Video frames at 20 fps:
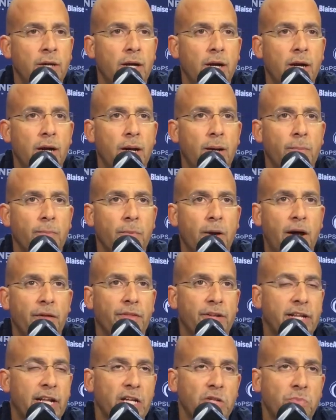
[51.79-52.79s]
I
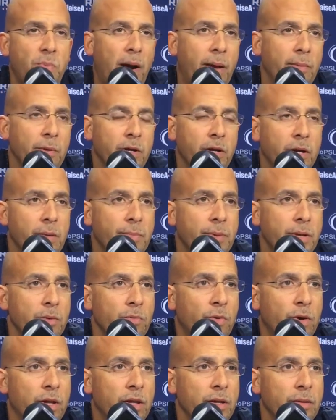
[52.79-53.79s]
think that's probably going to be
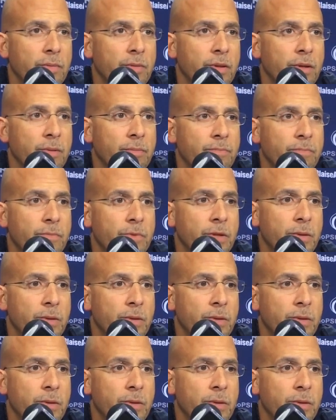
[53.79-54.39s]
one of